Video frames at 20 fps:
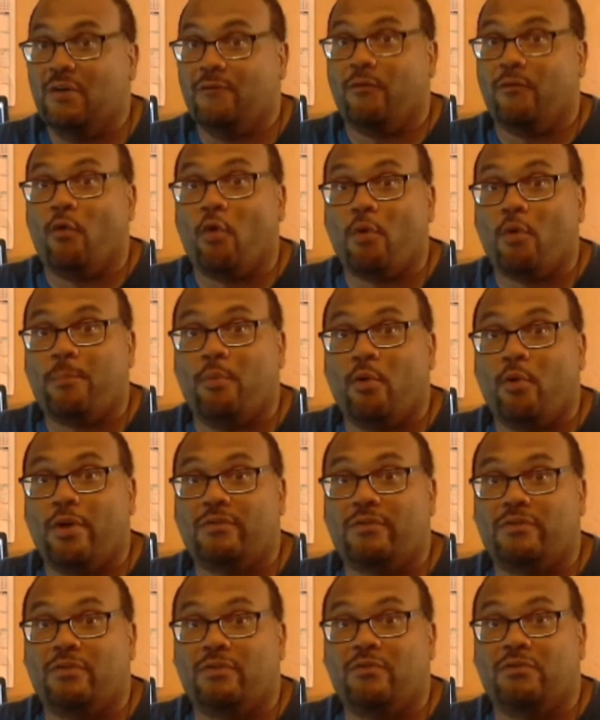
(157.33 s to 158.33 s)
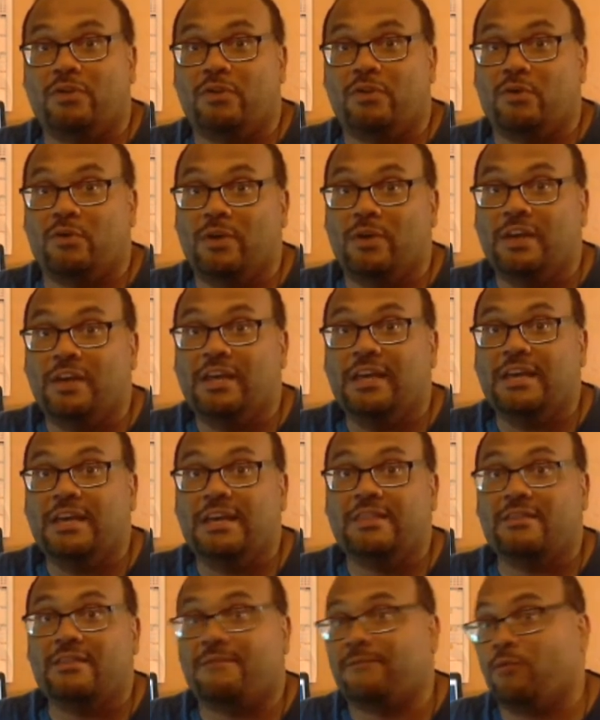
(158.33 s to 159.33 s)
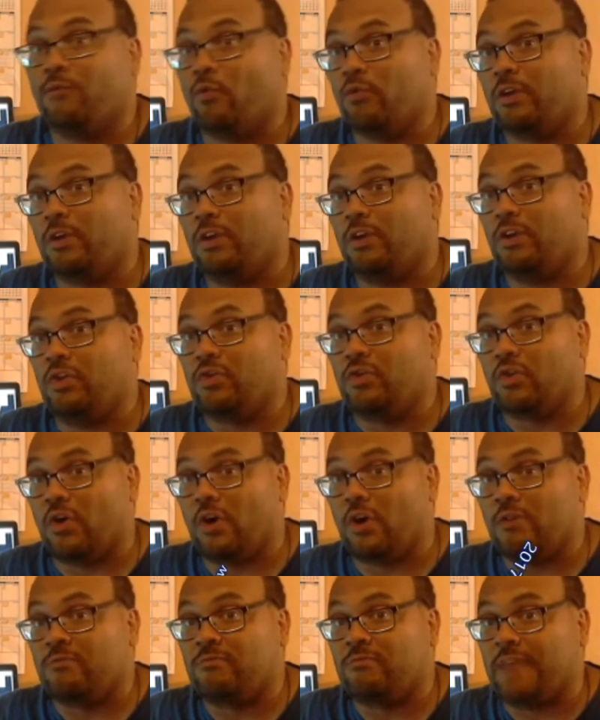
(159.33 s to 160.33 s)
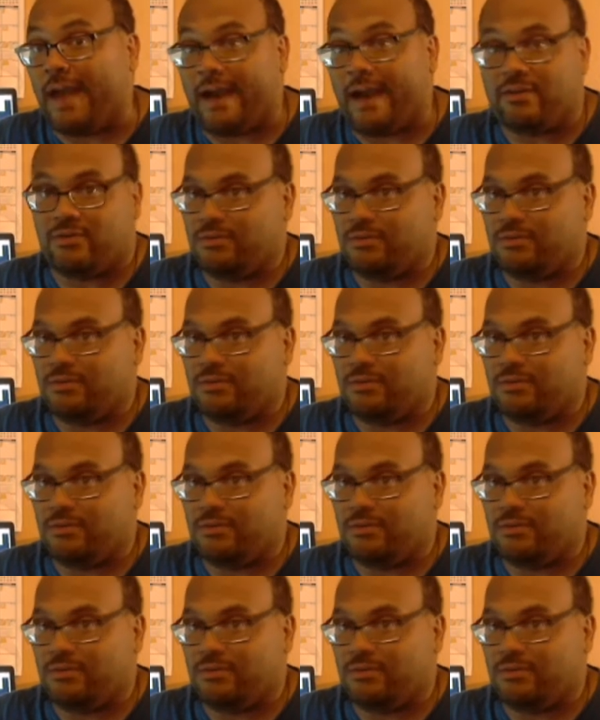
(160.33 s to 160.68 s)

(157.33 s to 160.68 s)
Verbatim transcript: 4.22 in the 40 yard dash.